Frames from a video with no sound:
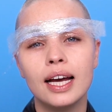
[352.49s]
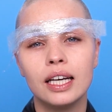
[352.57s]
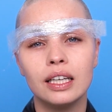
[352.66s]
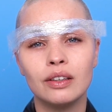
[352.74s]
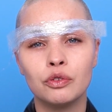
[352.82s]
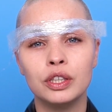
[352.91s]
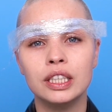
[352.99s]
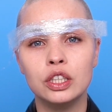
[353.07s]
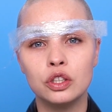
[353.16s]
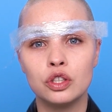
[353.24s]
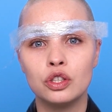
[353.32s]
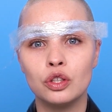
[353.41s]
and if we
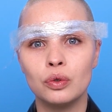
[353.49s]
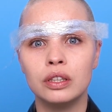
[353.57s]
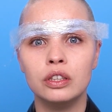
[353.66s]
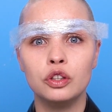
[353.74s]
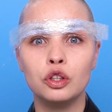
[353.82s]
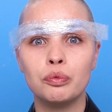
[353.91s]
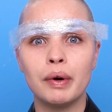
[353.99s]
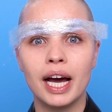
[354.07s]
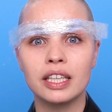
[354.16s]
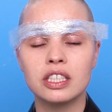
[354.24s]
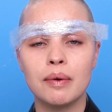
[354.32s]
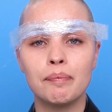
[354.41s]
need to do a new
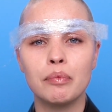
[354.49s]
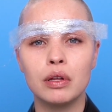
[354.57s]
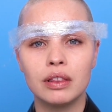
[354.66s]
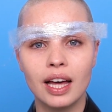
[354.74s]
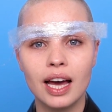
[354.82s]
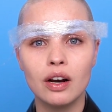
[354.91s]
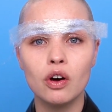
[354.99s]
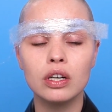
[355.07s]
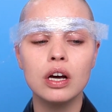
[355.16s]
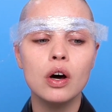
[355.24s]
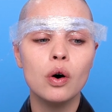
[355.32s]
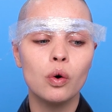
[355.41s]
batch and put that on
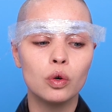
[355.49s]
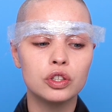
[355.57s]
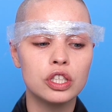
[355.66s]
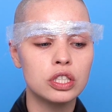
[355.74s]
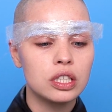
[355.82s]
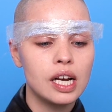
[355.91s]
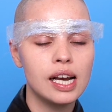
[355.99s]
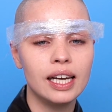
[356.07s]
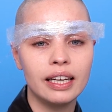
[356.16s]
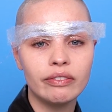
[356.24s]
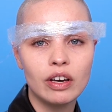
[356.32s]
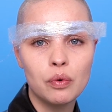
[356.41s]
or just to
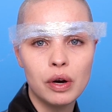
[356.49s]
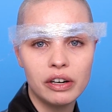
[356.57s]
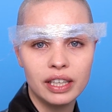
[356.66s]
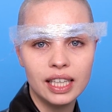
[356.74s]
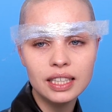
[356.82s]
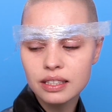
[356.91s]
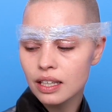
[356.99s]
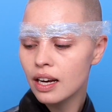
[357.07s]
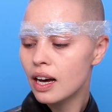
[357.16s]
leave it where it is.